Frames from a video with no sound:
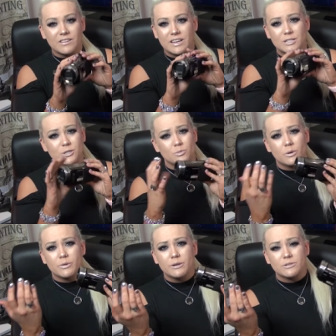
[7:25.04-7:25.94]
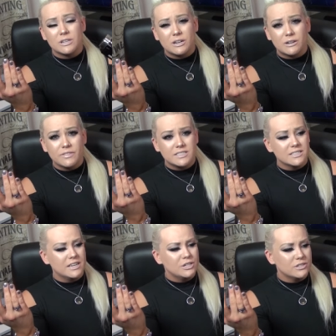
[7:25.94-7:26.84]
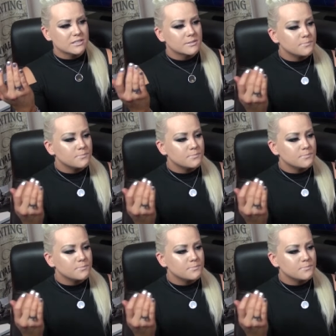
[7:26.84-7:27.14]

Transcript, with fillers: it's just what we use on our investigations.